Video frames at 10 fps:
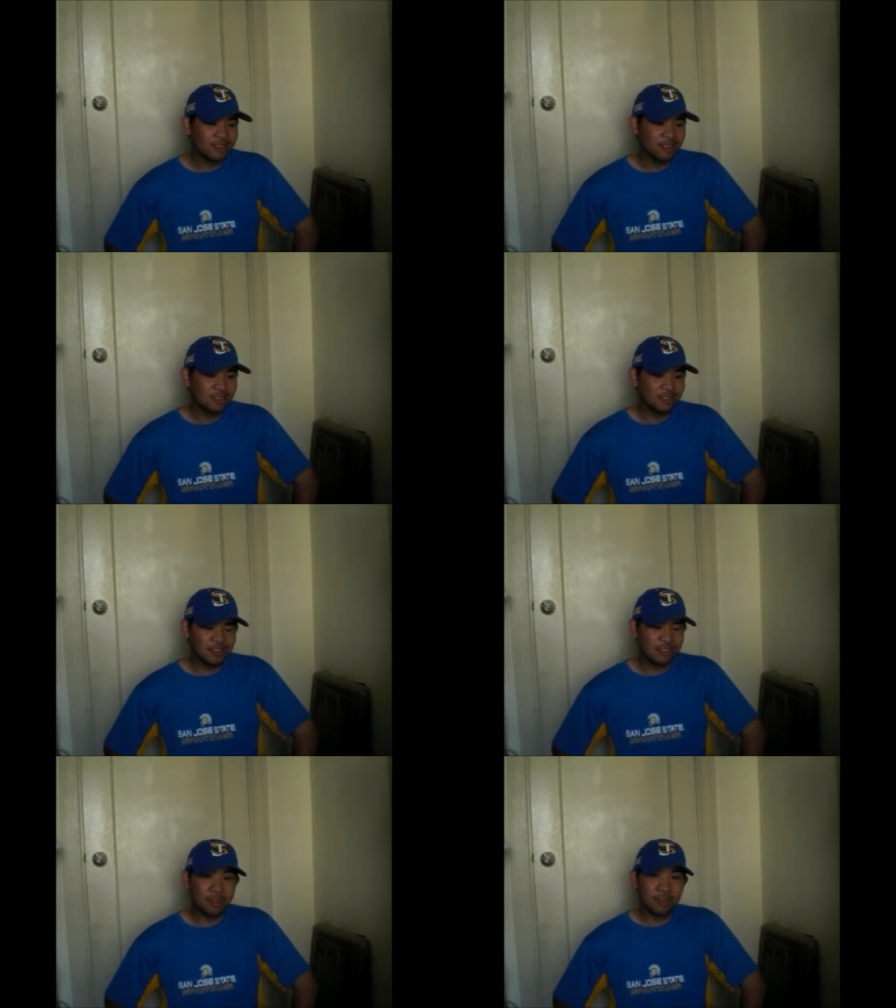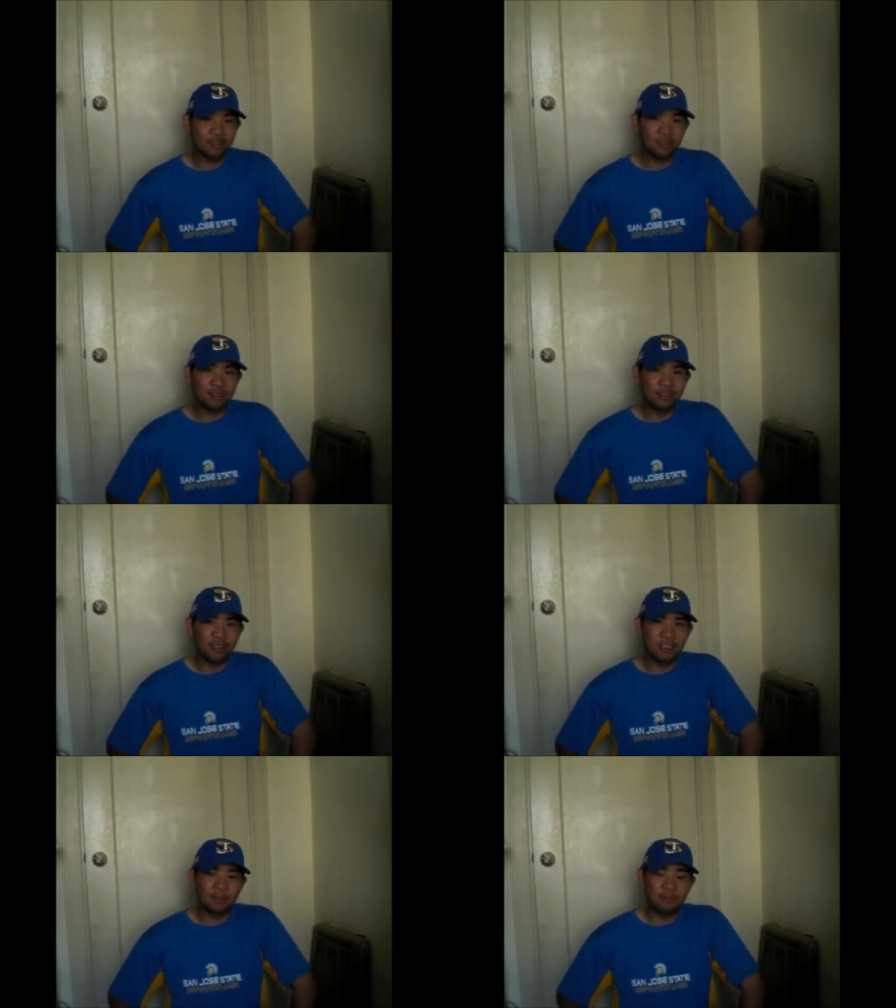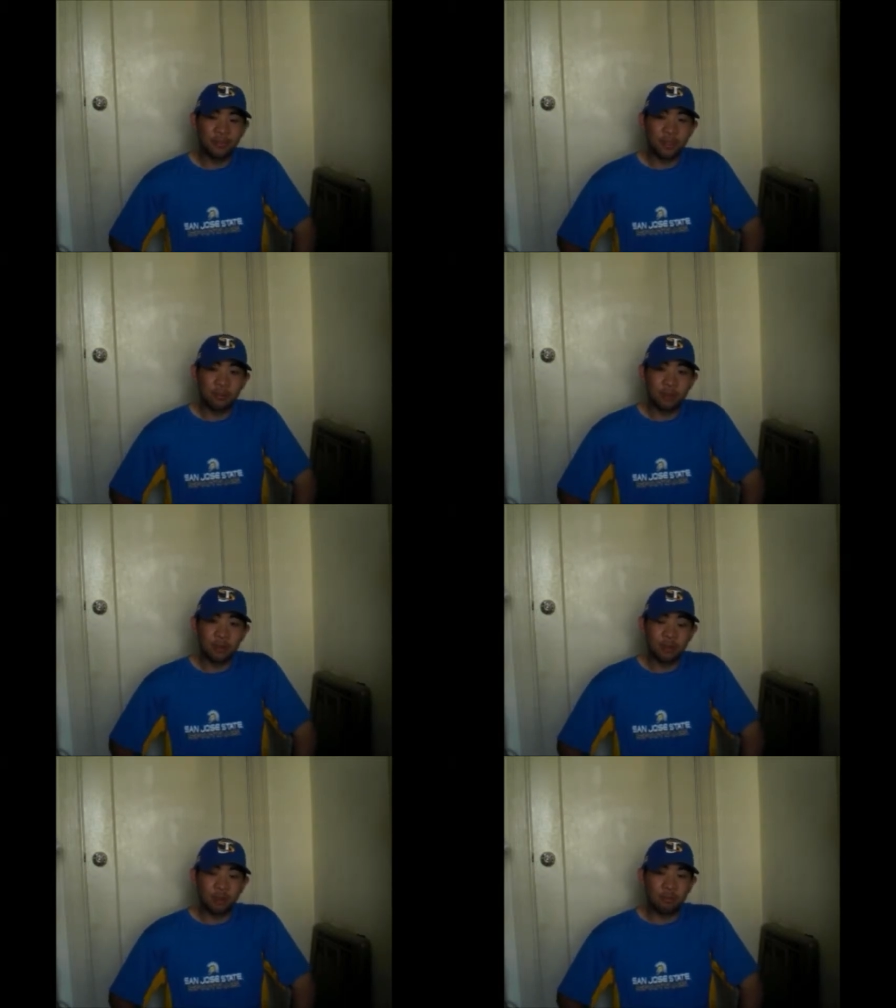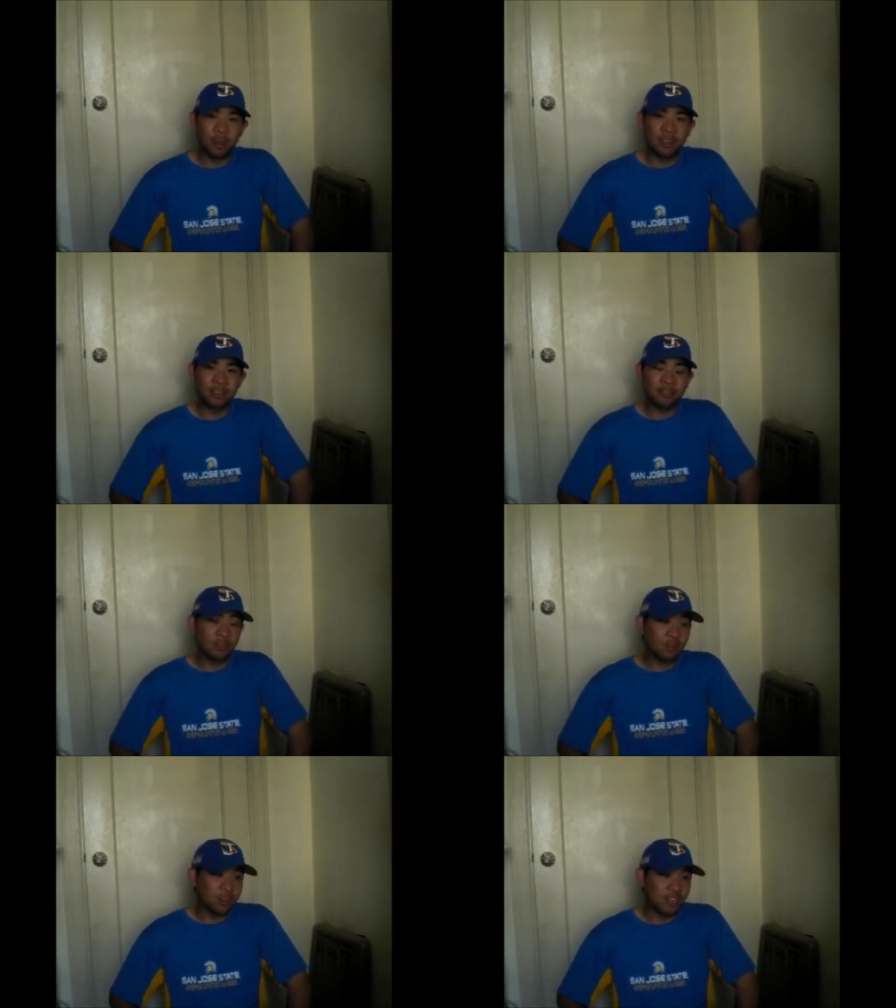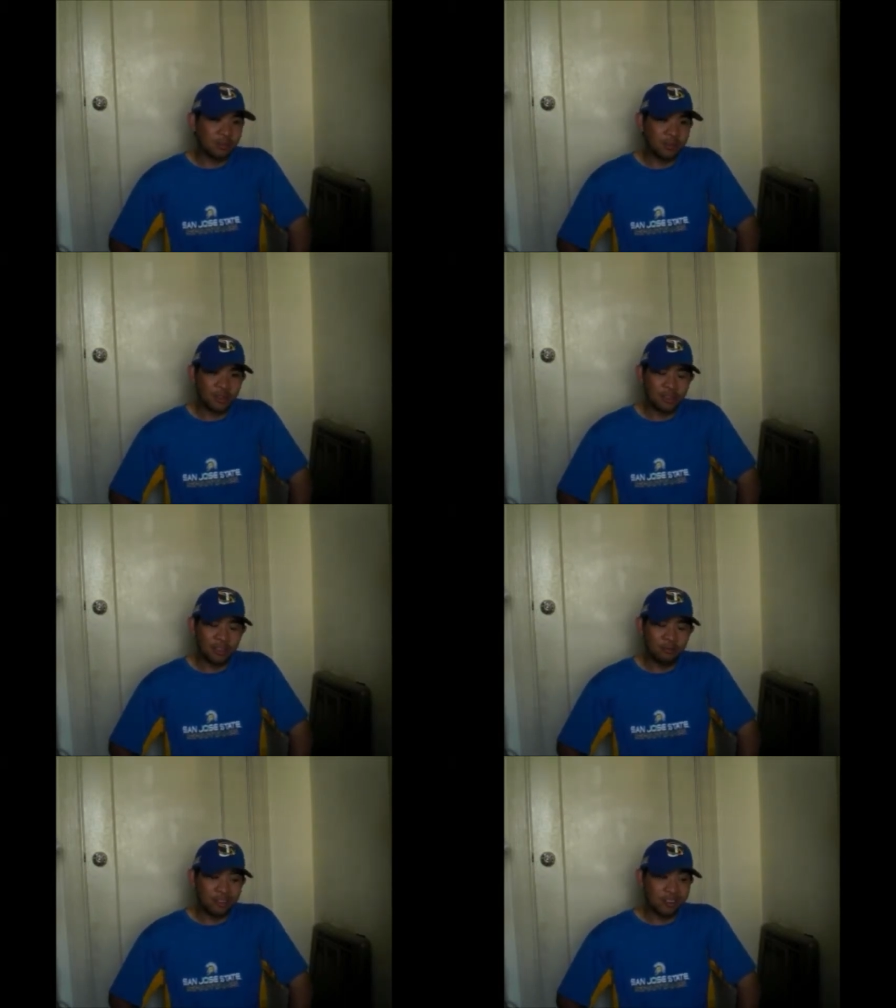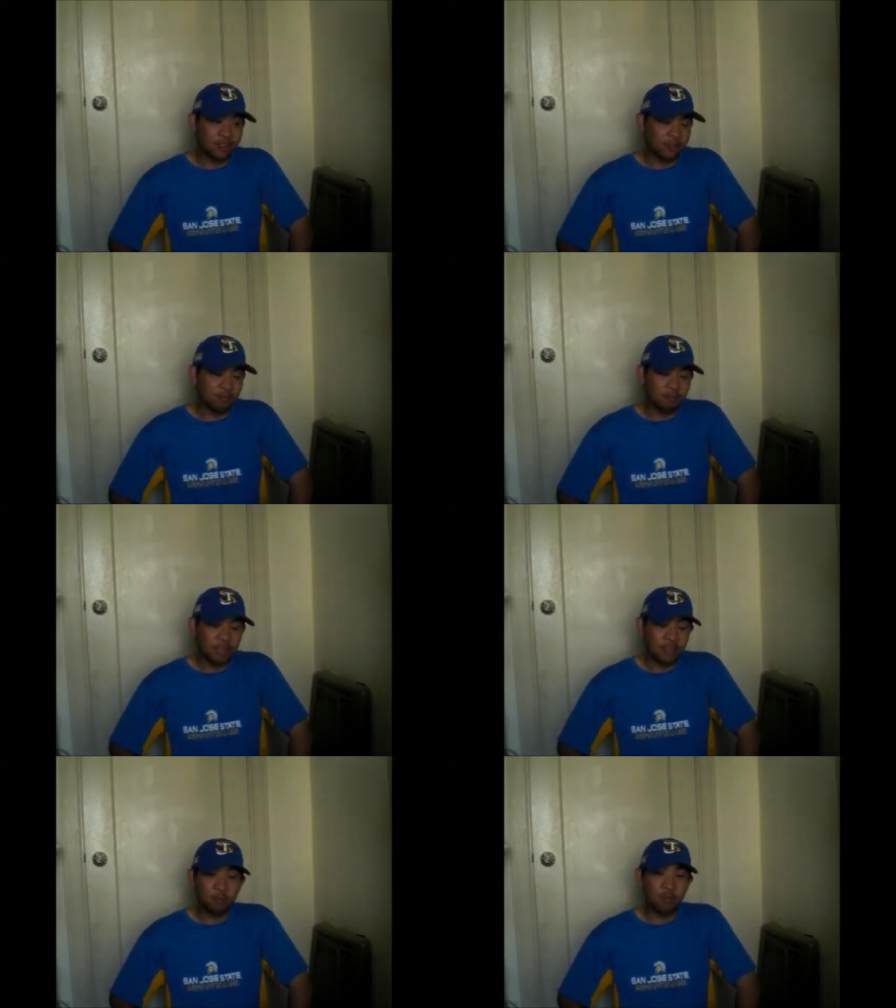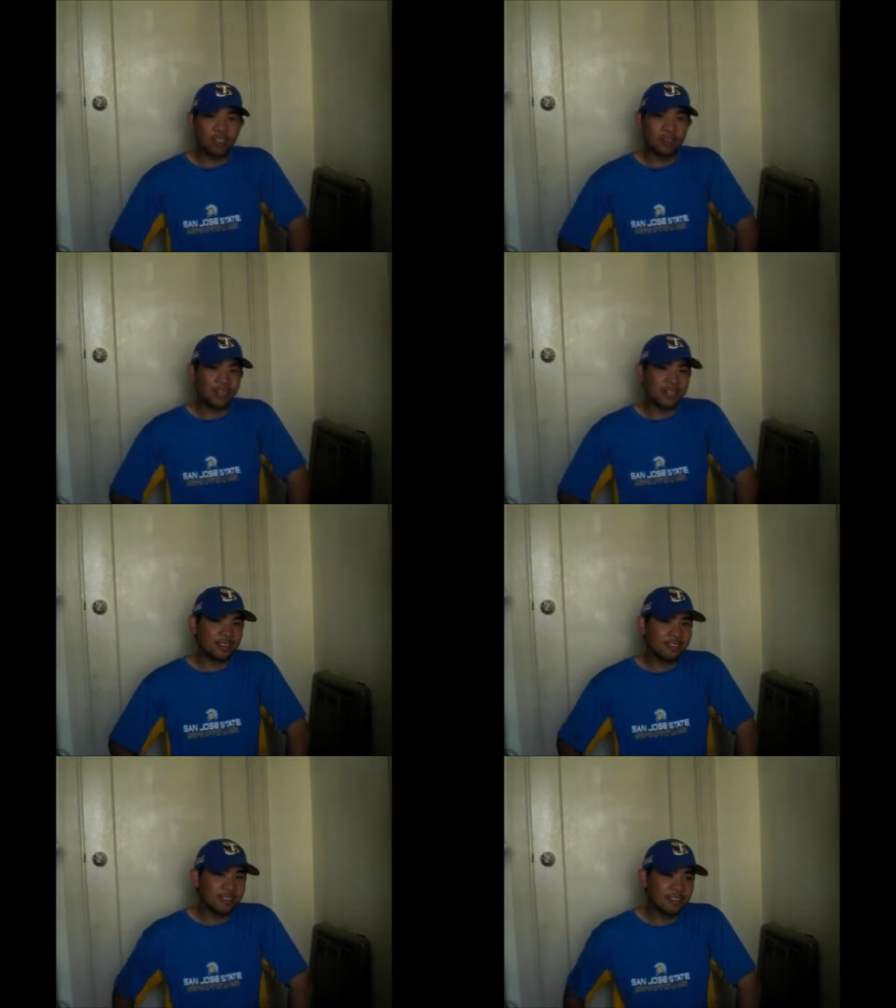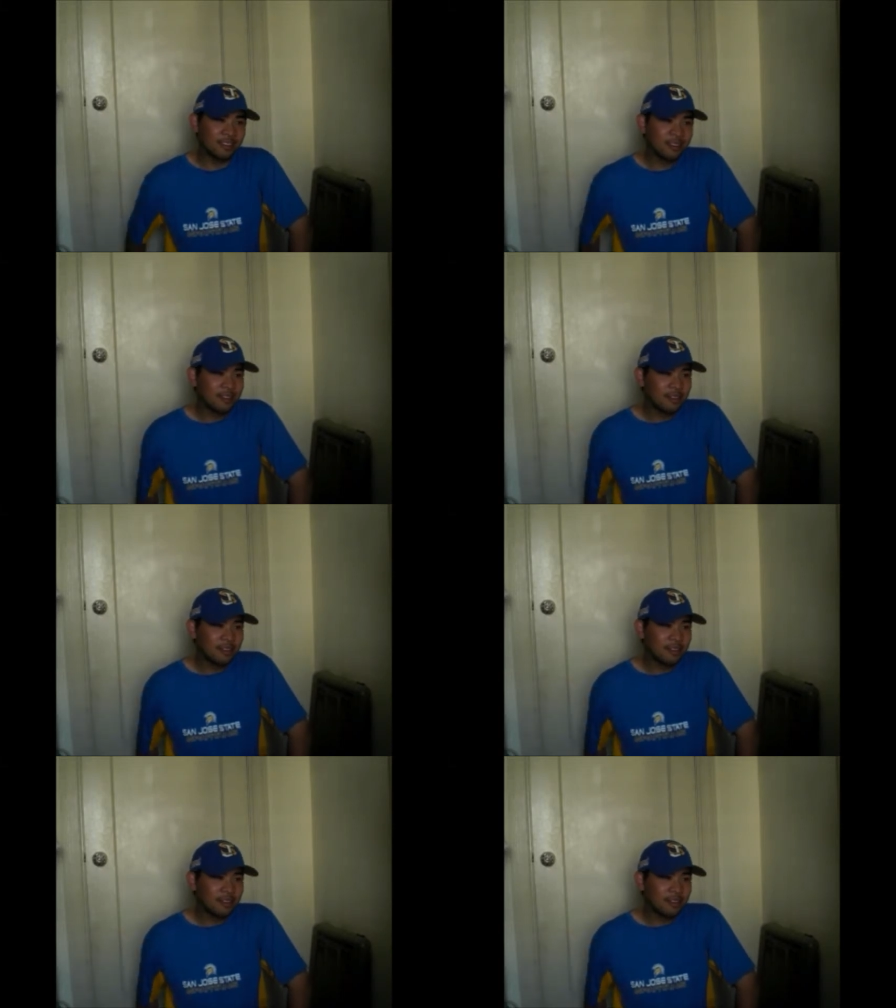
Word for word: since I've been a student. Uh, the win over Hawaii, I was very happy on that one because that's the one team I can't stand.